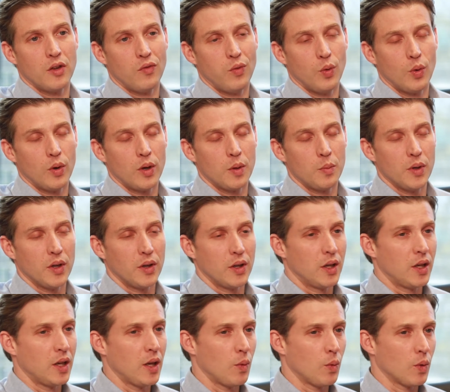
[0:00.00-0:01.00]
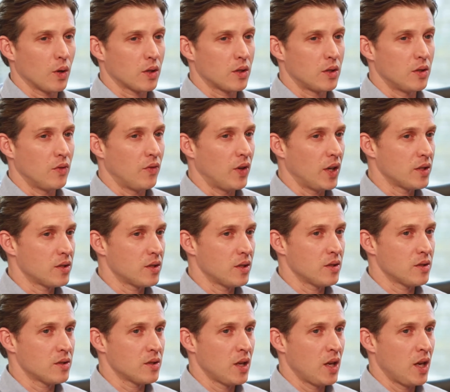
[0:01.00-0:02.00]
to 40 billion networked
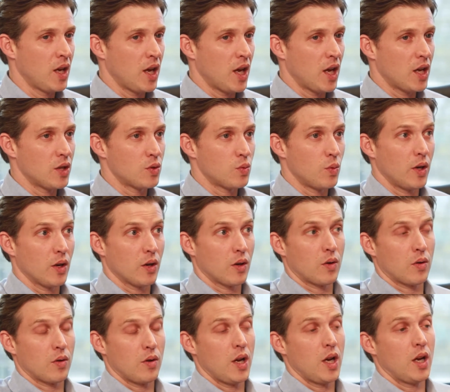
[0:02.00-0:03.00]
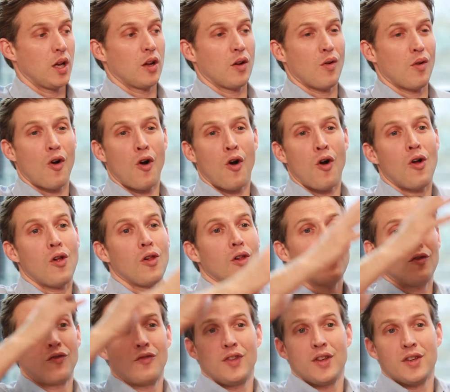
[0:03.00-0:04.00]
devices, as we are creating
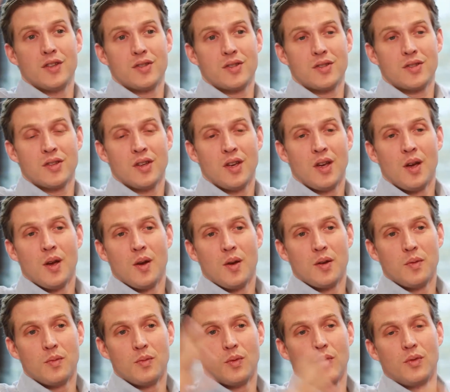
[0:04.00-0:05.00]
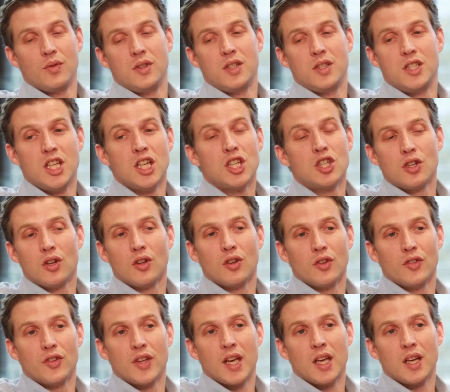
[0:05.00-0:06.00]
all of this
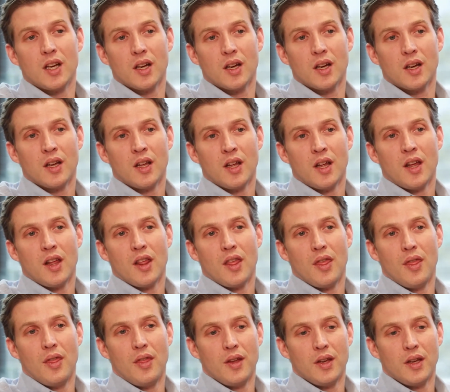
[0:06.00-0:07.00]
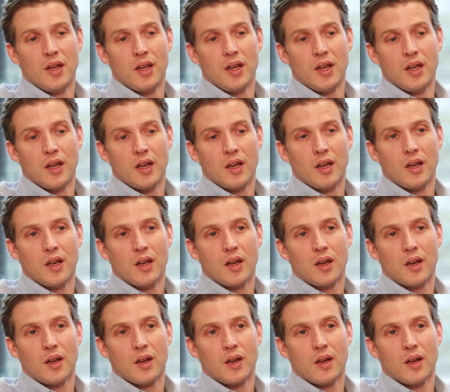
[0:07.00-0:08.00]
digital data, the
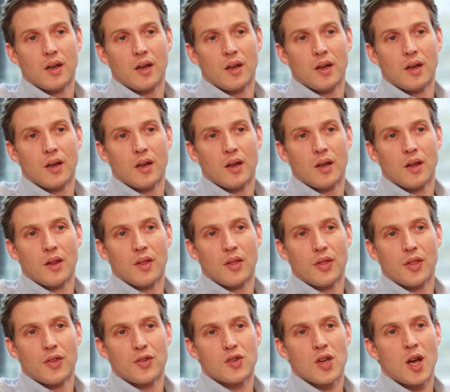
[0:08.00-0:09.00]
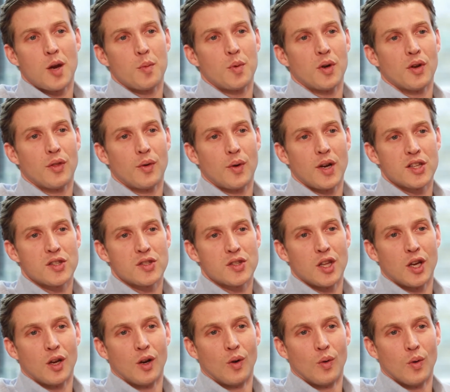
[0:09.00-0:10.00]
cyber threats
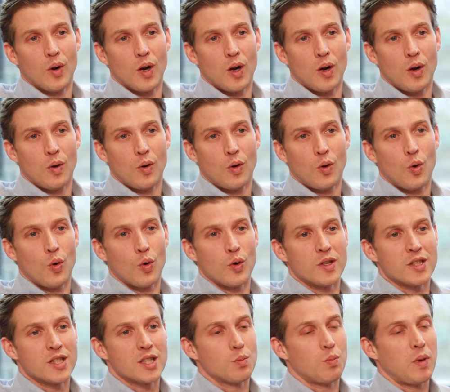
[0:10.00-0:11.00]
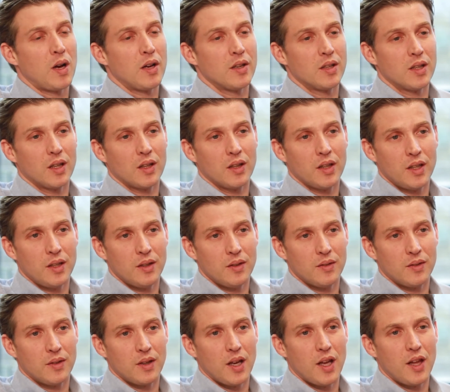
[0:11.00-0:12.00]
that grow correspondingly,
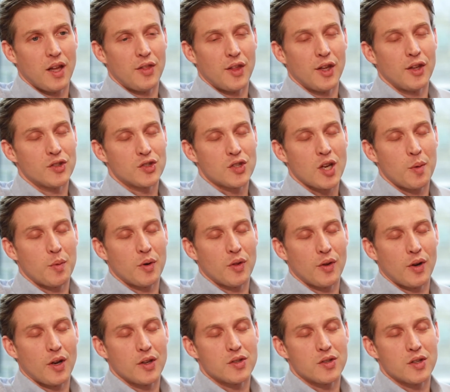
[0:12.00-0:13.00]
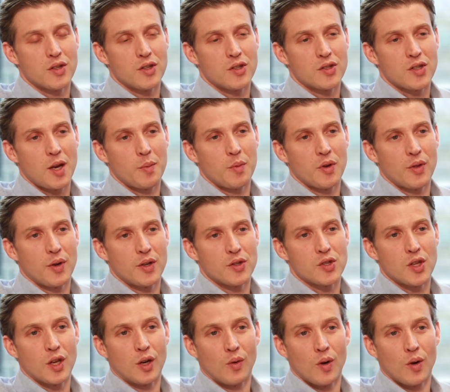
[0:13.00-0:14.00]
the cyber
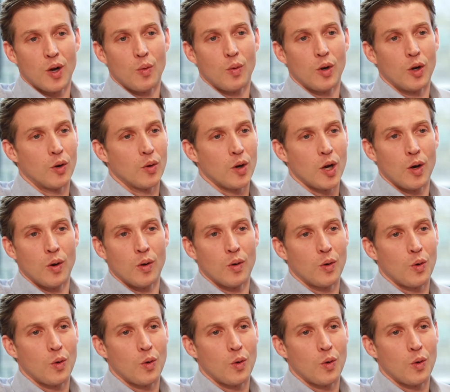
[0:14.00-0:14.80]
threats that grow will grow